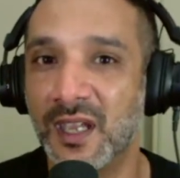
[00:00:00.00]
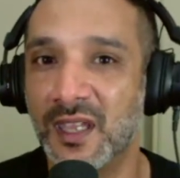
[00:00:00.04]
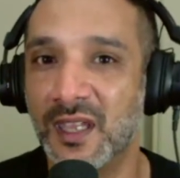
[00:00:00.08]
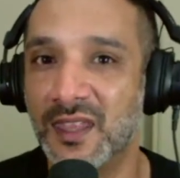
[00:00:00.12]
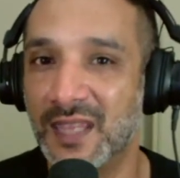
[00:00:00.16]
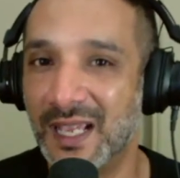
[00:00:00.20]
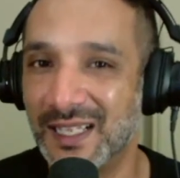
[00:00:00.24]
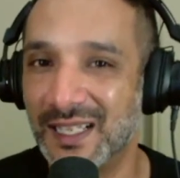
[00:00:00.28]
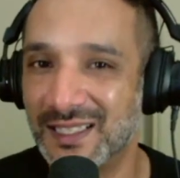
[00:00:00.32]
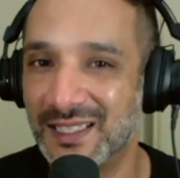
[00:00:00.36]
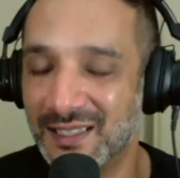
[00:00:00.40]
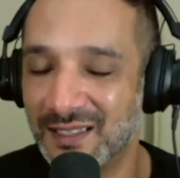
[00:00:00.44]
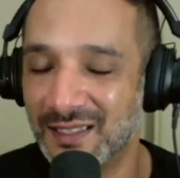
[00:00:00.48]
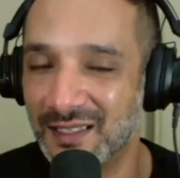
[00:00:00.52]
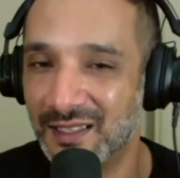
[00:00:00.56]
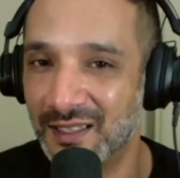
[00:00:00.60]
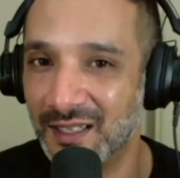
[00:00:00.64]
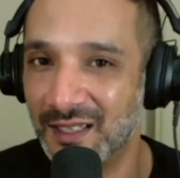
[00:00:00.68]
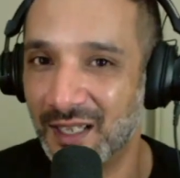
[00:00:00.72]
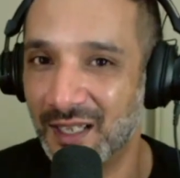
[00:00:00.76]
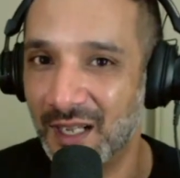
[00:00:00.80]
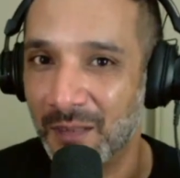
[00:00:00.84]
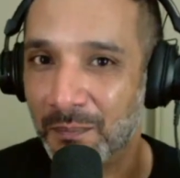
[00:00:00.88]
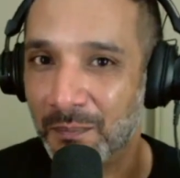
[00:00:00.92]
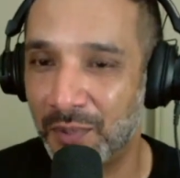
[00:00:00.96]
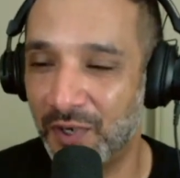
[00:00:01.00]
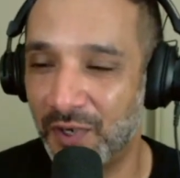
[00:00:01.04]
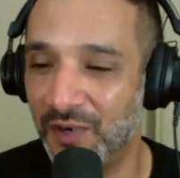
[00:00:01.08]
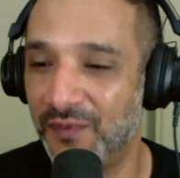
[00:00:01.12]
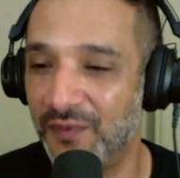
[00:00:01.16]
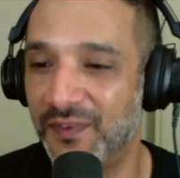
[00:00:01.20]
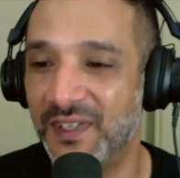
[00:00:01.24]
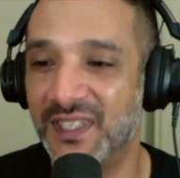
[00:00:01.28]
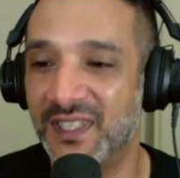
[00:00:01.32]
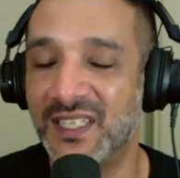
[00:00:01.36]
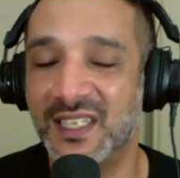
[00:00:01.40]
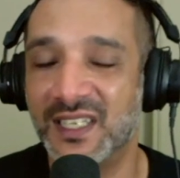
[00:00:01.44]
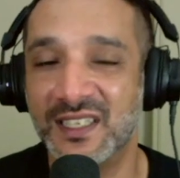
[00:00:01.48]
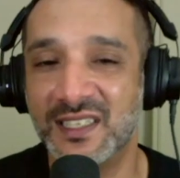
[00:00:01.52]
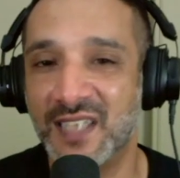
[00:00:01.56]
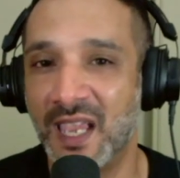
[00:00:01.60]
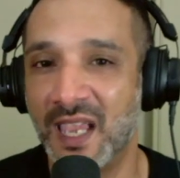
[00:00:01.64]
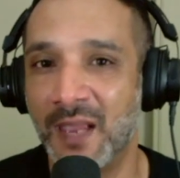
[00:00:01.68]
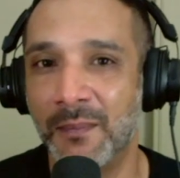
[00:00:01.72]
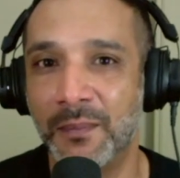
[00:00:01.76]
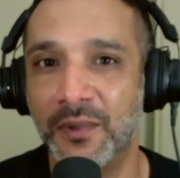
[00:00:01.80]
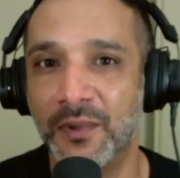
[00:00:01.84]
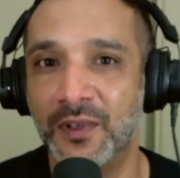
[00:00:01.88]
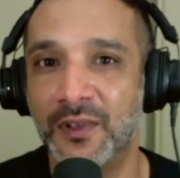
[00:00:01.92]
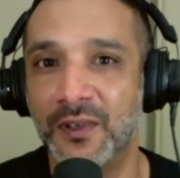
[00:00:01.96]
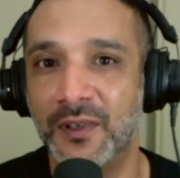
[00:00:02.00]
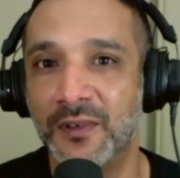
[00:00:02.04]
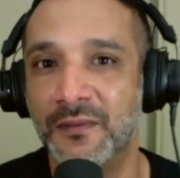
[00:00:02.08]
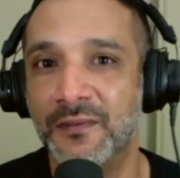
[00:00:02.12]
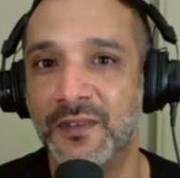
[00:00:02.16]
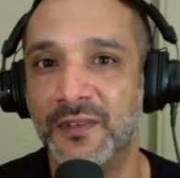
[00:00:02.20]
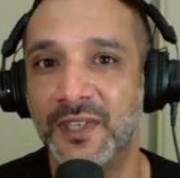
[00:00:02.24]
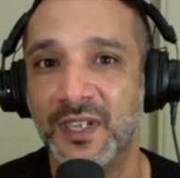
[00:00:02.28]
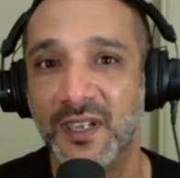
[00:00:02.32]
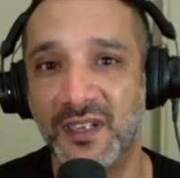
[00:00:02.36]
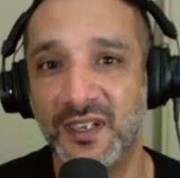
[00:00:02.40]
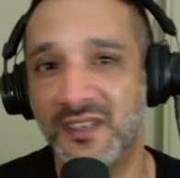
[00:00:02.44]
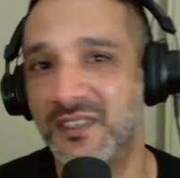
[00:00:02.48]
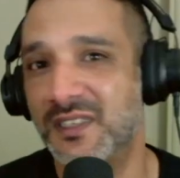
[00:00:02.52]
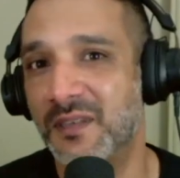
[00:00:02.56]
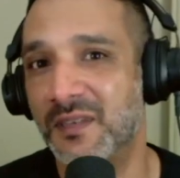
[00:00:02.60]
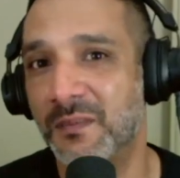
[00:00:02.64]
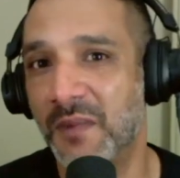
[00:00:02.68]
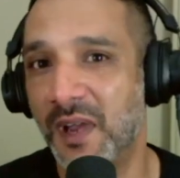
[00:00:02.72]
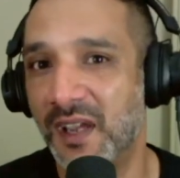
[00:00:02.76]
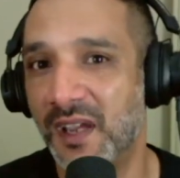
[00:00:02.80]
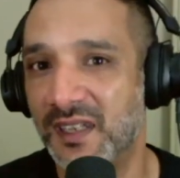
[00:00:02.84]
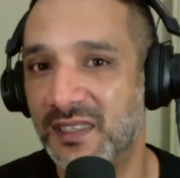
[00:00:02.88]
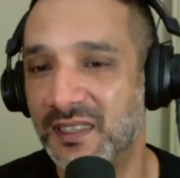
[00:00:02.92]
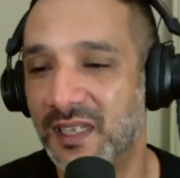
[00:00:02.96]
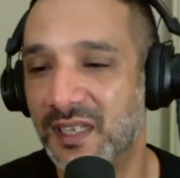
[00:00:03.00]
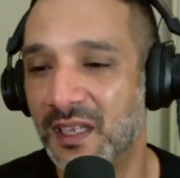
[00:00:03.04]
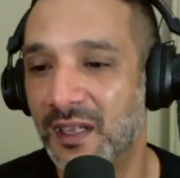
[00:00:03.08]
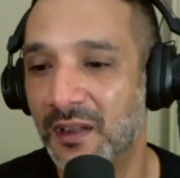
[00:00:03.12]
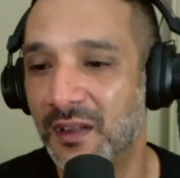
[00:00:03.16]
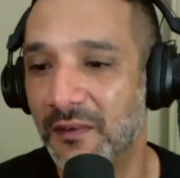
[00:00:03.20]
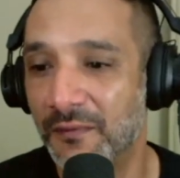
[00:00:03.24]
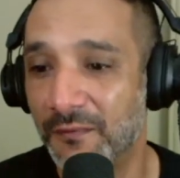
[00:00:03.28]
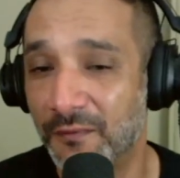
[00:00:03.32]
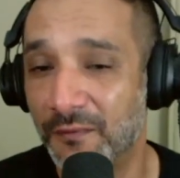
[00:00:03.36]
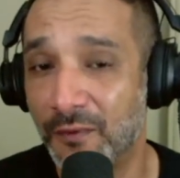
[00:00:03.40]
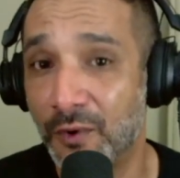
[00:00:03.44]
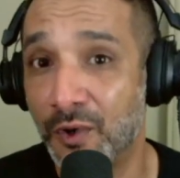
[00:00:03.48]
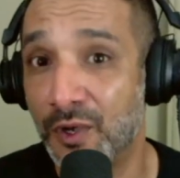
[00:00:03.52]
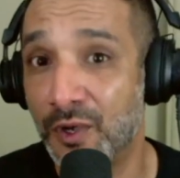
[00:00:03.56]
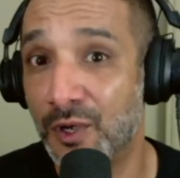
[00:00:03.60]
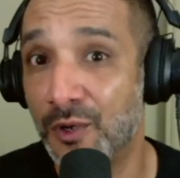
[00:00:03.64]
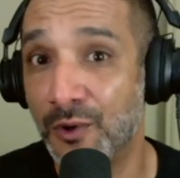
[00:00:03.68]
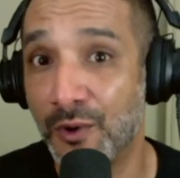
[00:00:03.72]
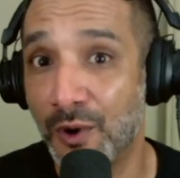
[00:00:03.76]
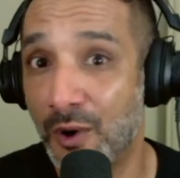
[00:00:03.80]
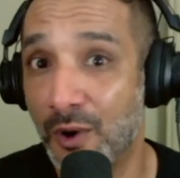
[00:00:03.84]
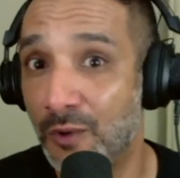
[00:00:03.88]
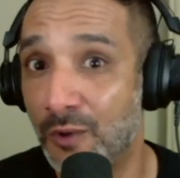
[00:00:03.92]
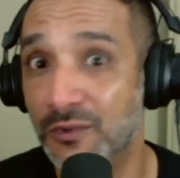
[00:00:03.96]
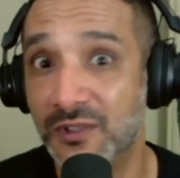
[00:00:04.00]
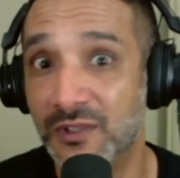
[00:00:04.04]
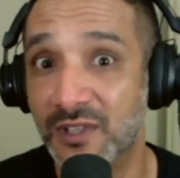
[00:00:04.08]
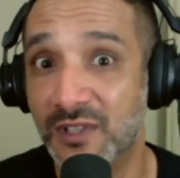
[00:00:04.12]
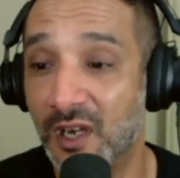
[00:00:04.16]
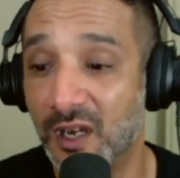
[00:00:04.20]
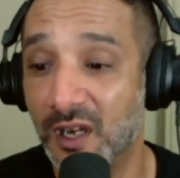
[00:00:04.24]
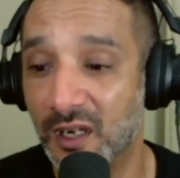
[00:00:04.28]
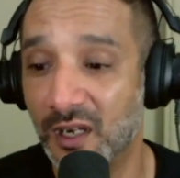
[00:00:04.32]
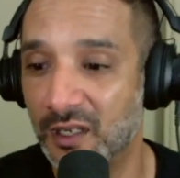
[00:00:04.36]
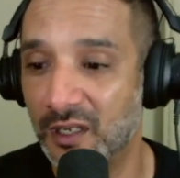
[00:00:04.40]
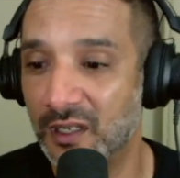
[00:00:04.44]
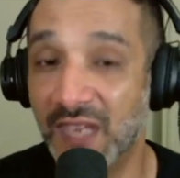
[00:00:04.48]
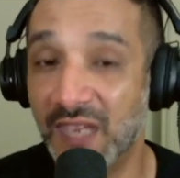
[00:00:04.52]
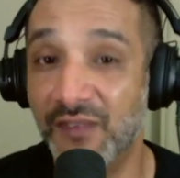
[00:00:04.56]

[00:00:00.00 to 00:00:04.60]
And that's a perfect example of customizing for your own dog.